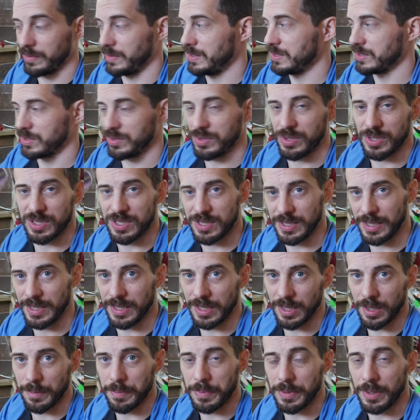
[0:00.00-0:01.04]
These are just
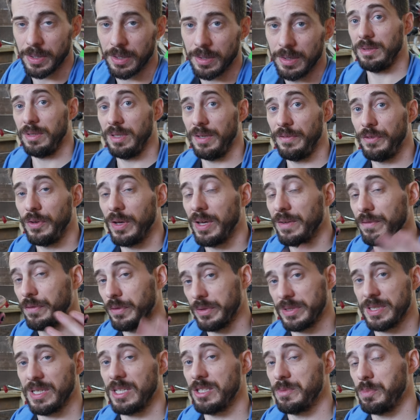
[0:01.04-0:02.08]
sitting up there. If you had
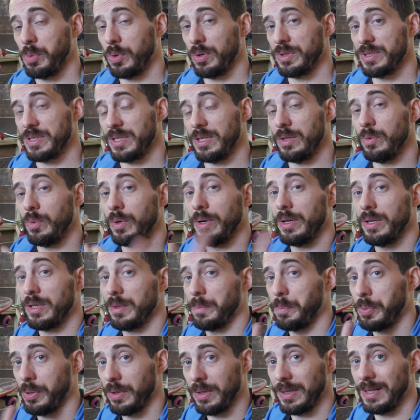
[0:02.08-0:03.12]
full size boards that you wanted
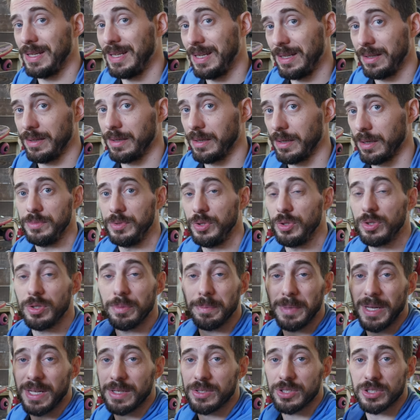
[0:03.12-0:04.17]
to put in there, you
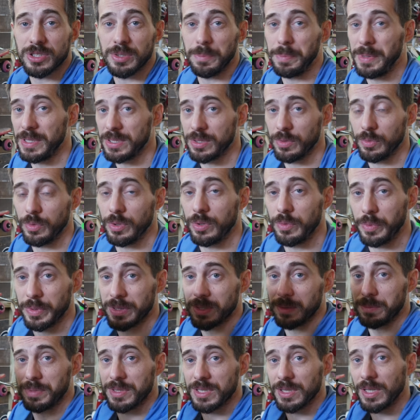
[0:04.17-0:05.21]
could make just a piece of wood with
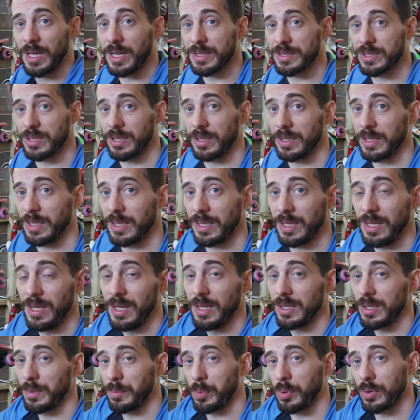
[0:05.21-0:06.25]
some slots cut in it.
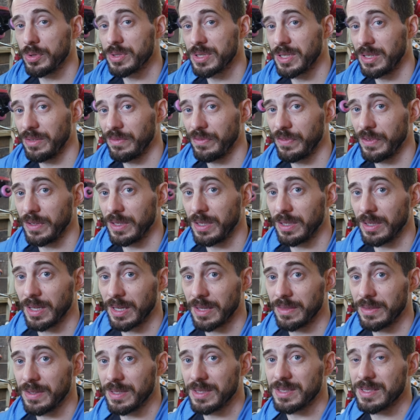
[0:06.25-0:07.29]
The boards could fit in
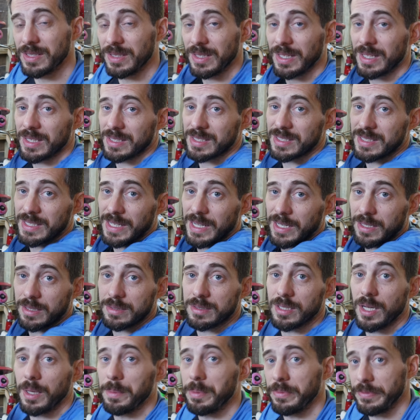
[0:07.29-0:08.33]
like this and they could stack
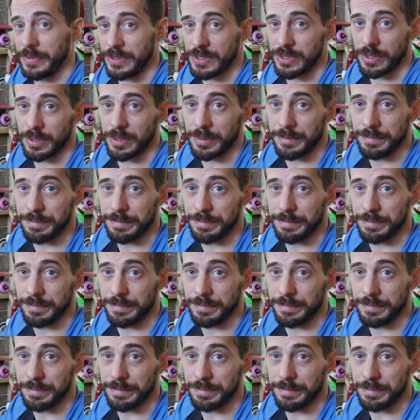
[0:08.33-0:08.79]
on top of each other.